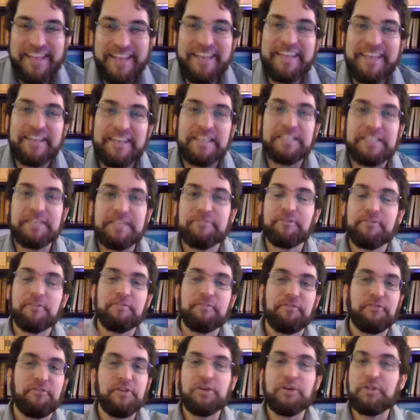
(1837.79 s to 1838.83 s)
in a different
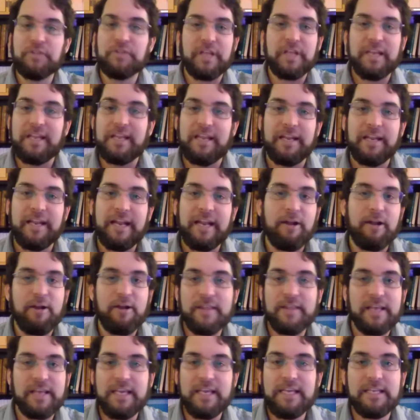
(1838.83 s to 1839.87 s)
field, in an
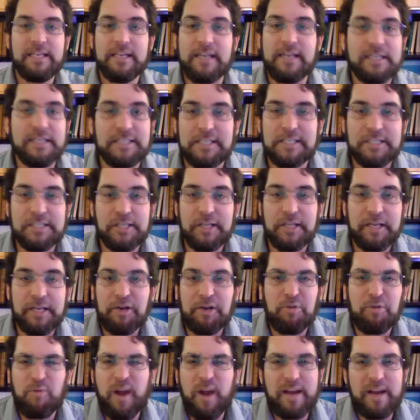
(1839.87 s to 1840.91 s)
area that he didn't necessarily,
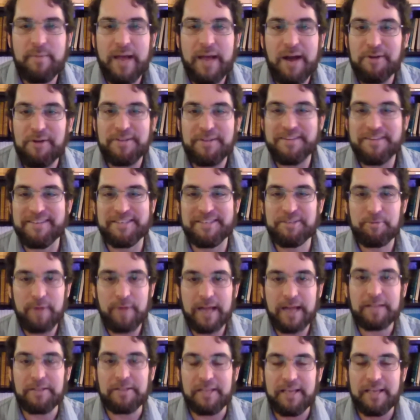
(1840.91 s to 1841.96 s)
write about
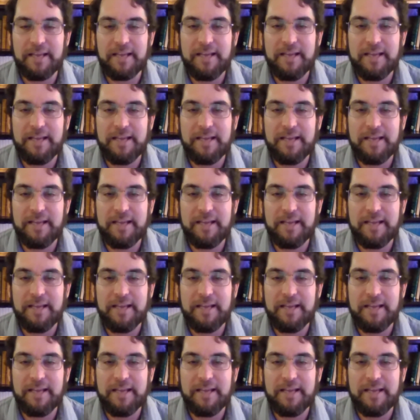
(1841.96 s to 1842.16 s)
directly.